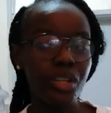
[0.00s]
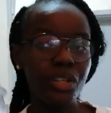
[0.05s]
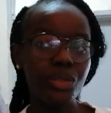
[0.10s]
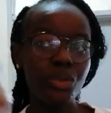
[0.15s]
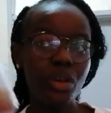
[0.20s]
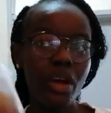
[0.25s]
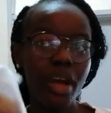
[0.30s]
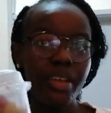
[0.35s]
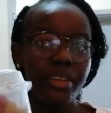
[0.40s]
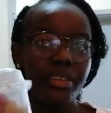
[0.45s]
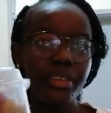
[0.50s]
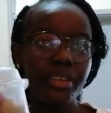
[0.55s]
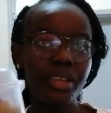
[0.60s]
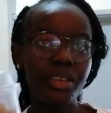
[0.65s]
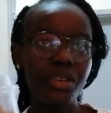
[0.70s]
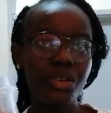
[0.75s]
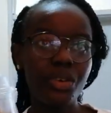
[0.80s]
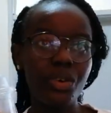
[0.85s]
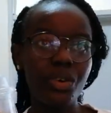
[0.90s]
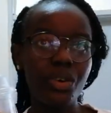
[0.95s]

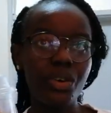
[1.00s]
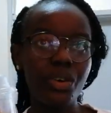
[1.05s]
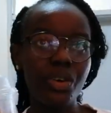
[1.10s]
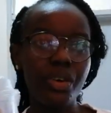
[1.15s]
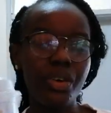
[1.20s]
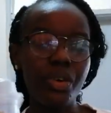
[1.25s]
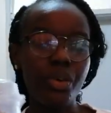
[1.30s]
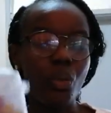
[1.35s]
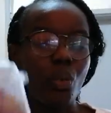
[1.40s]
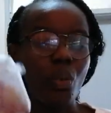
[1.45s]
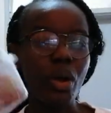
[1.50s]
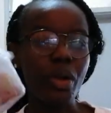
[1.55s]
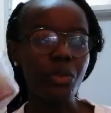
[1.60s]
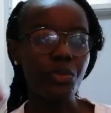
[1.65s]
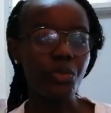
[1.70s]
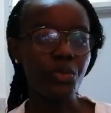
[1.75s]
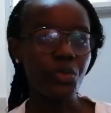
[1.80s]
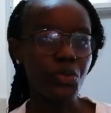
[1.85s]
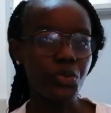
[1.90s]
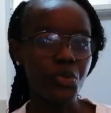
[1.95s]
200 or
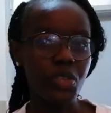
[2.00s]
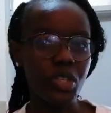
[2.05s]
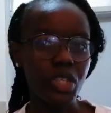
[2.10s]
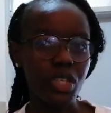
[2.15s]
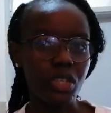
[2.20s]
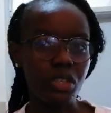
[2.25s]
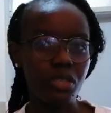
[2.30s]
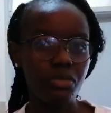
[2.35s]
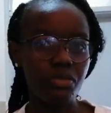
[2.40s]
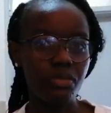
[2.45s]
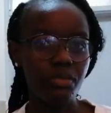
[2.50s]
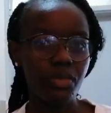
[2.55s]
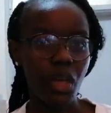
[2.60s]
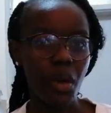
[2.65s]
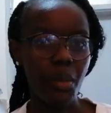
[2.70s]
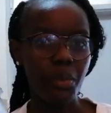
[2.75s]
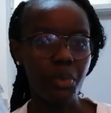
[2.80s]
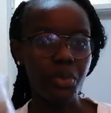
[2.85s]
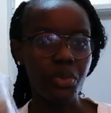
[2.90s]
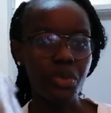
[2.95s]
150
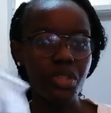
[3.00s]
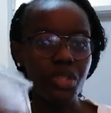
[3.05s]
apple.